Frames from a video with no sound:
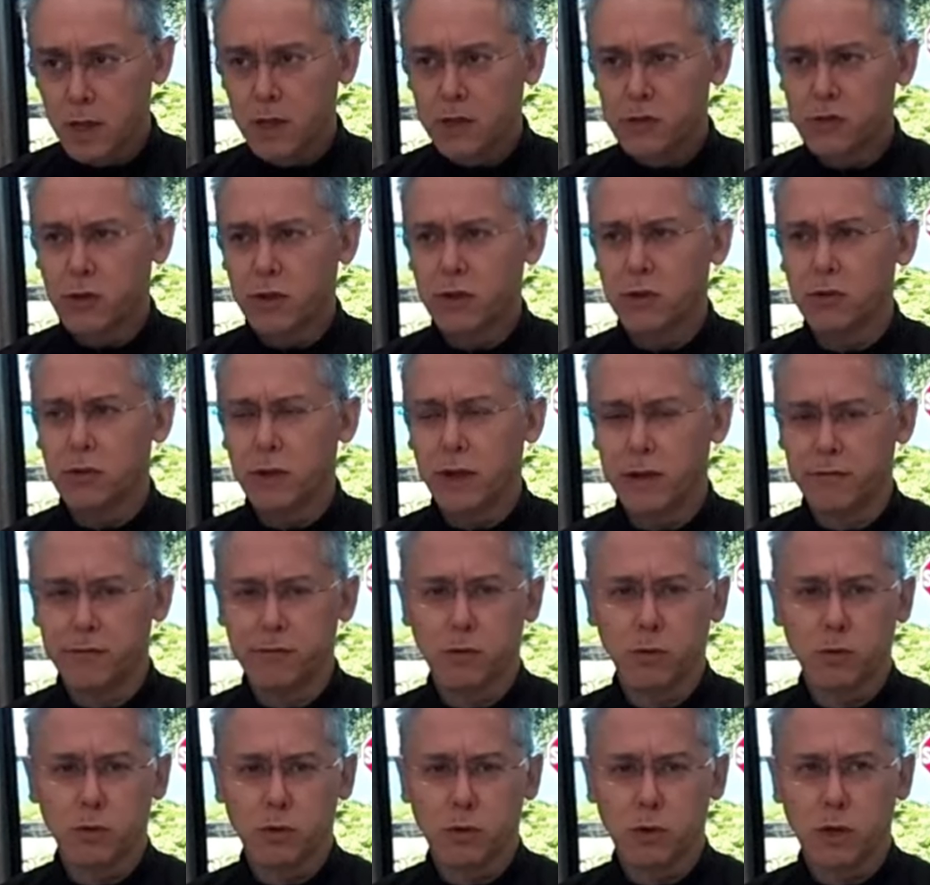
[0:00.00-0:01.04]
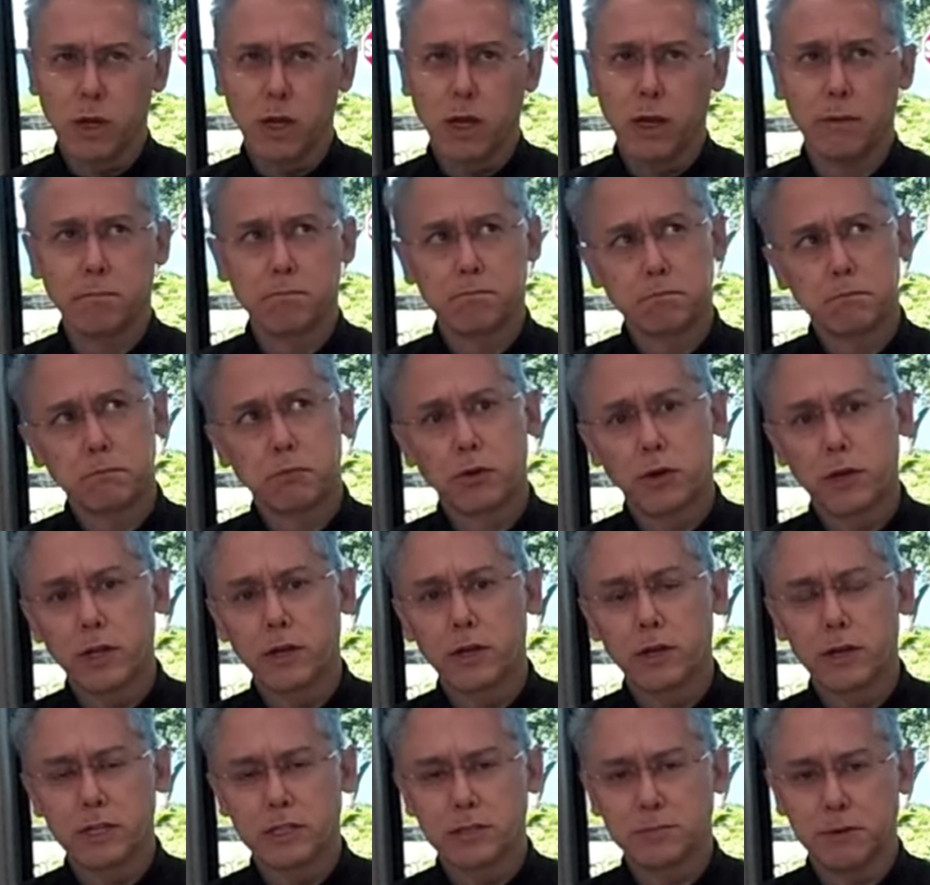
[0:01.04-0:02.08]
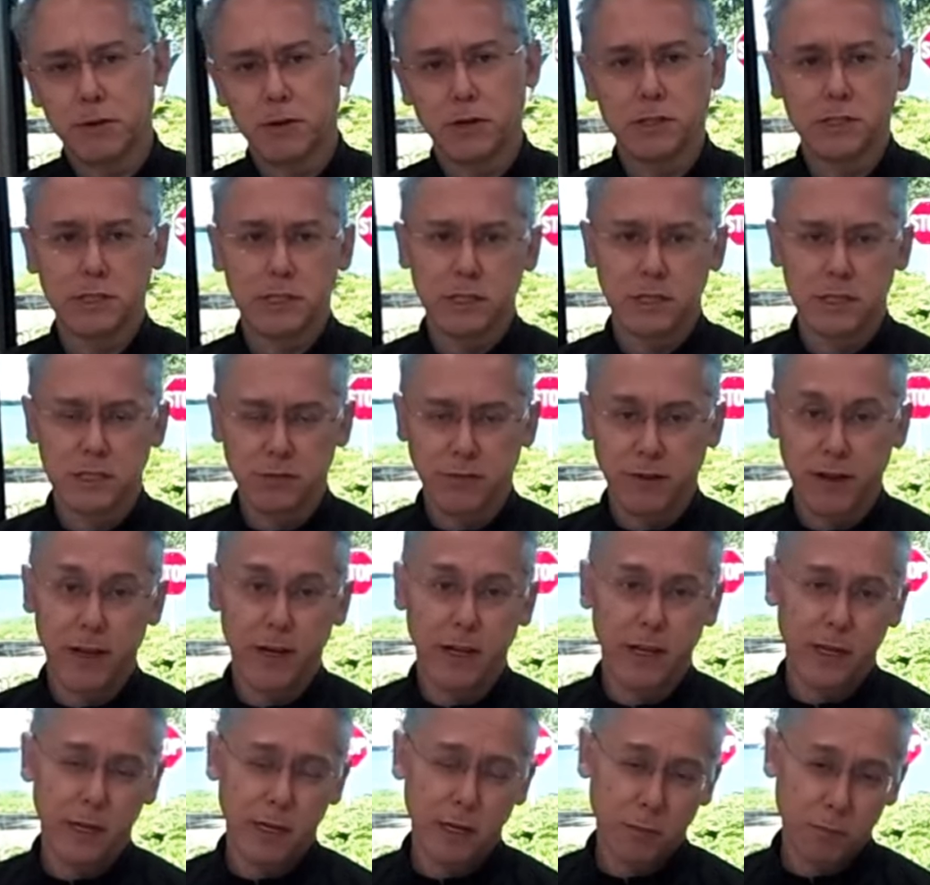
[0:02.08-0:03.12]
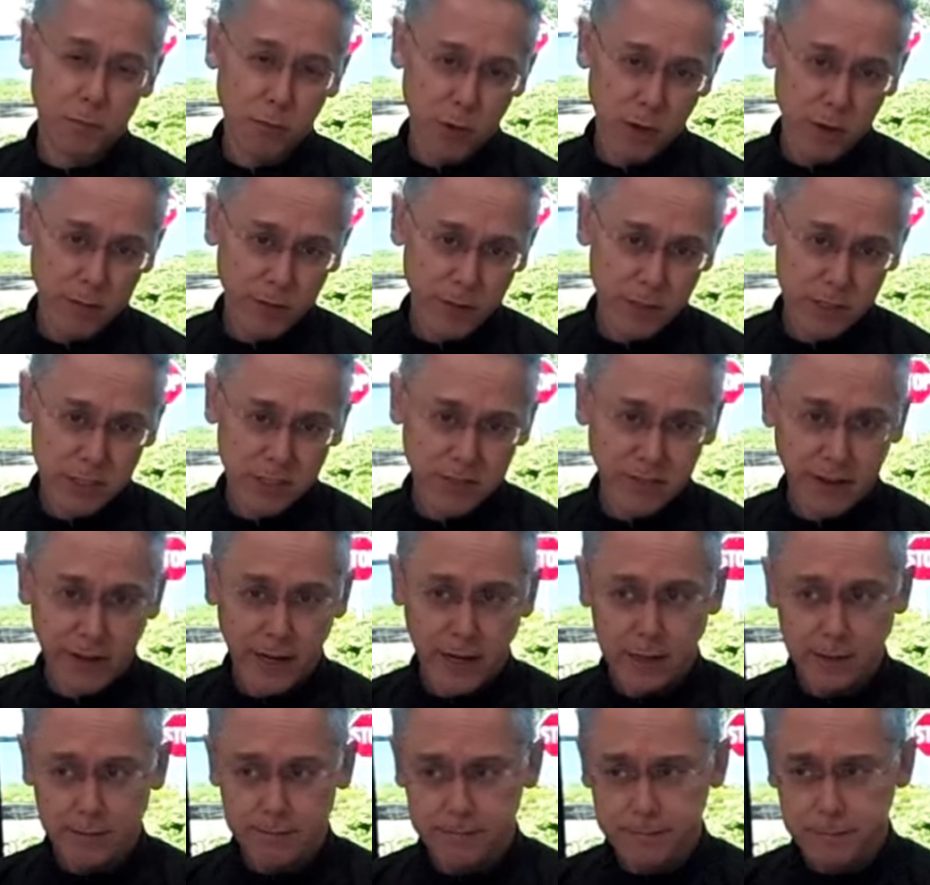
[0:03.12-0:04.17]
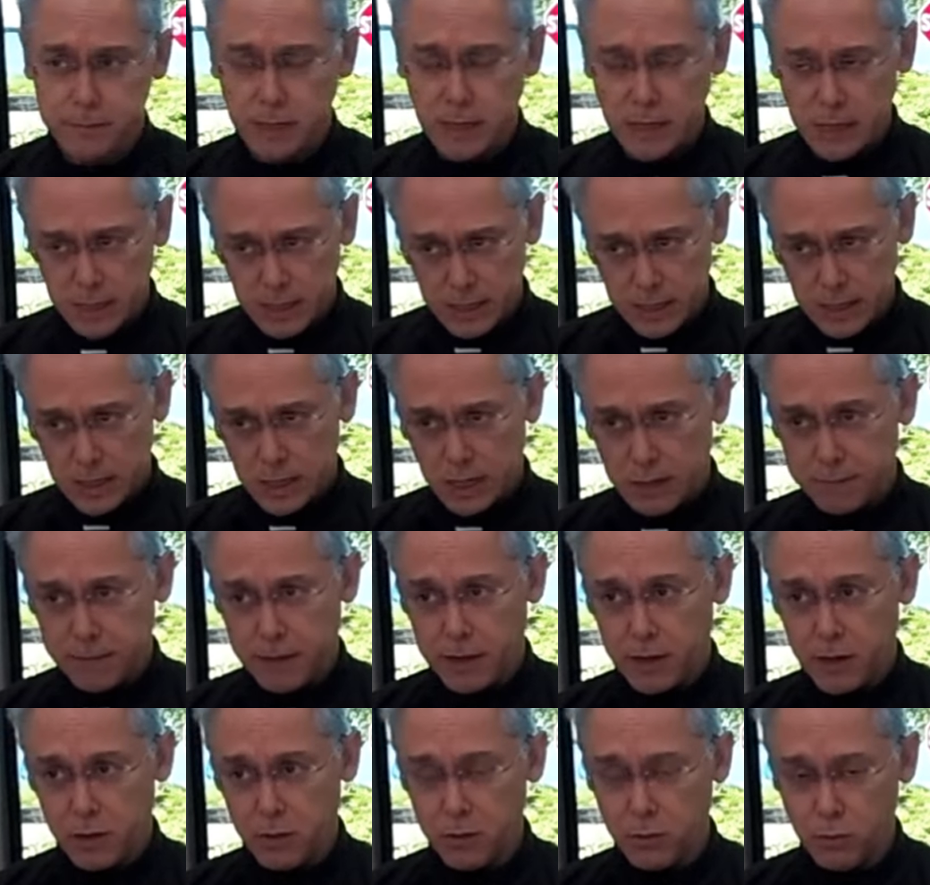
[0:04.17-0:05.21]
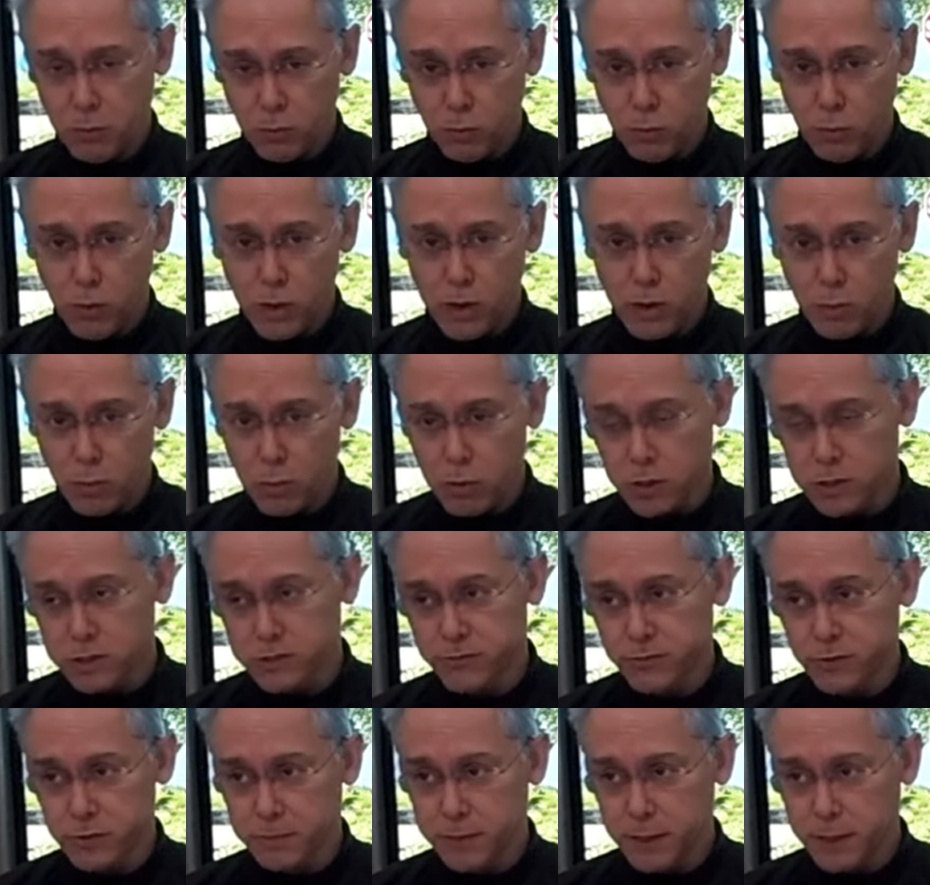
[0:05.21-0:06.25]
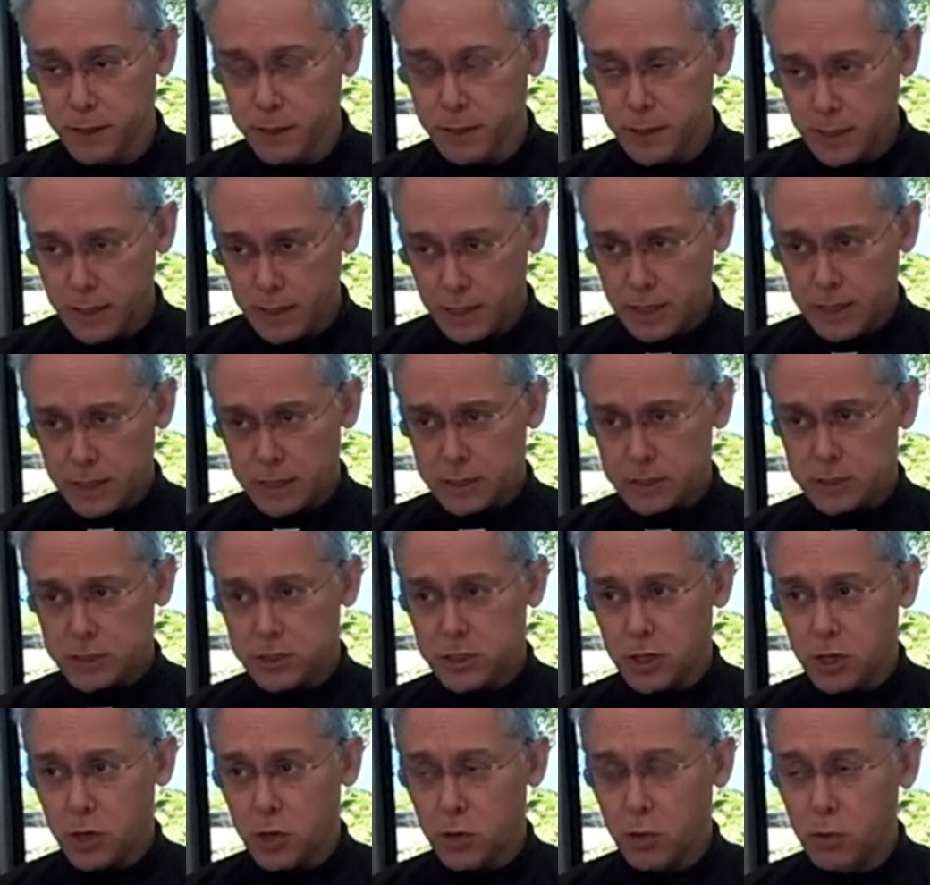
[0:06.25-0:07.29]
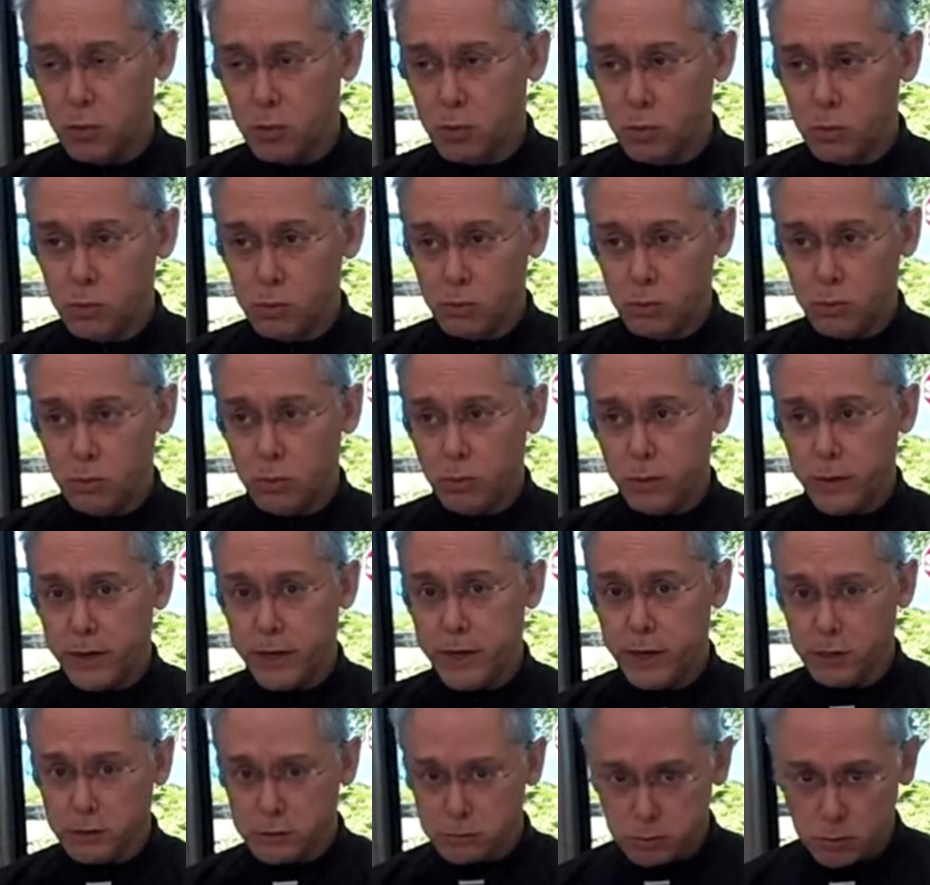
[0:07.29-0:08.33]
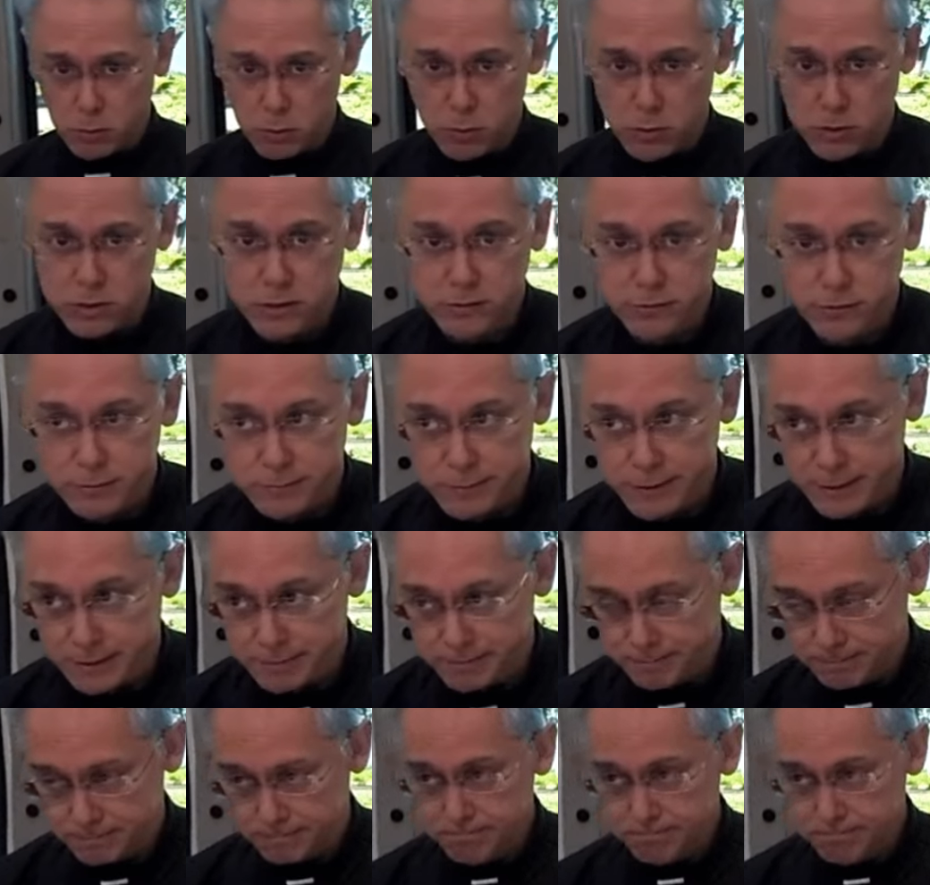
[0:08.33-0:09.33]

So I do have a pretty good experience in this van and in a previous van about what works for me. So here's what works for me.